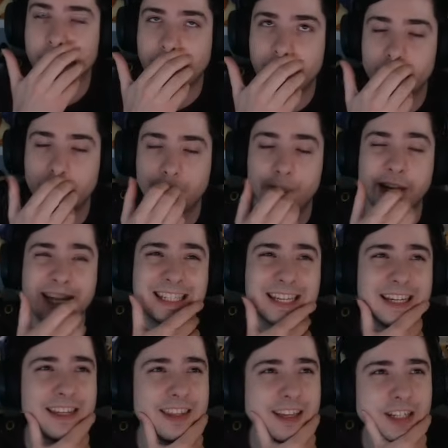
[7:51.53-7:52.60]
replace
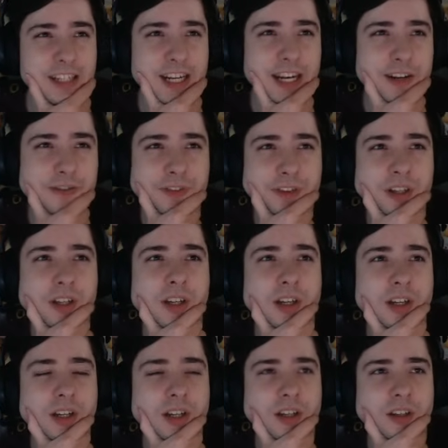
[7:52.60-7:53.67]
anything in Dive?
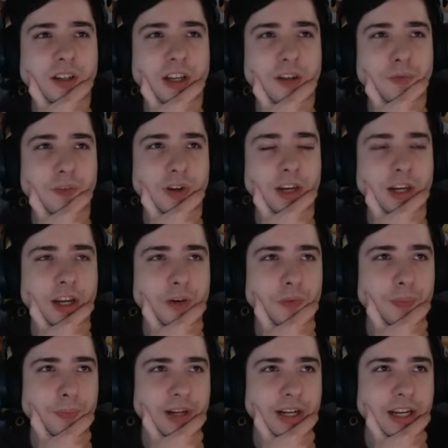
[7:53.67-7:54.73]
It can
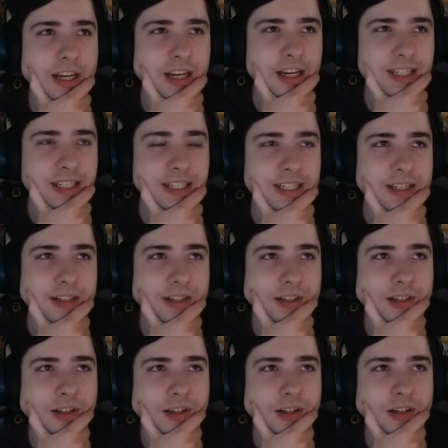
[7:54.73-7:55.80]
replace
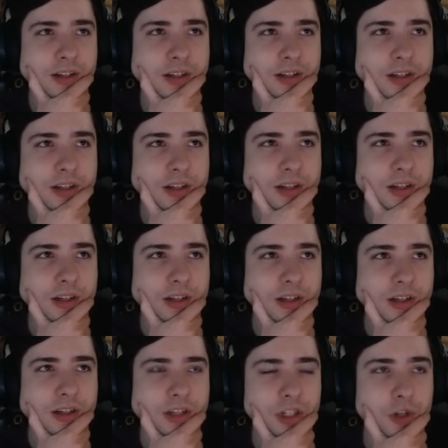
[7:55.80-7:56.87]

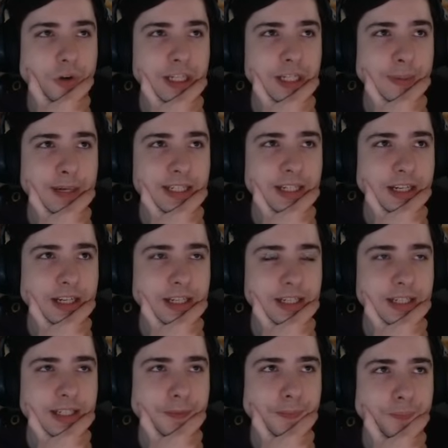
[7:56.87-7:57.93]
Choice Specs, I guess?
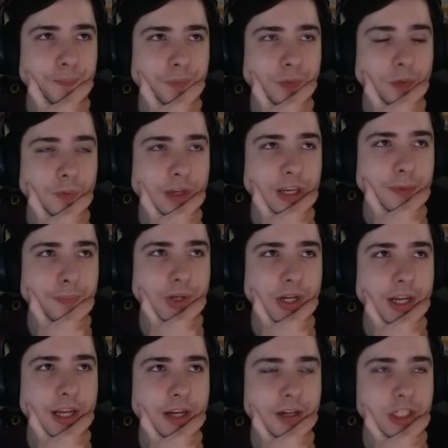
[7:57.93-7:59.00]
We can
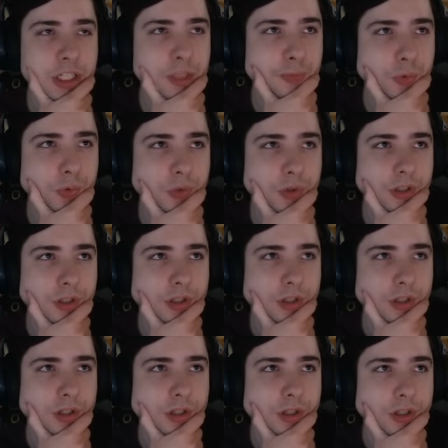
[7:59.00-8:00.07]
play Spoon,
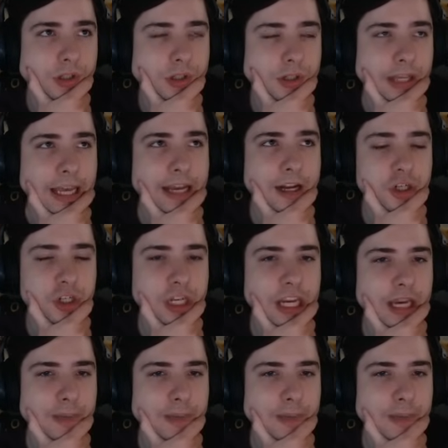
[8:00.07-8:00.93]
Energy Amp,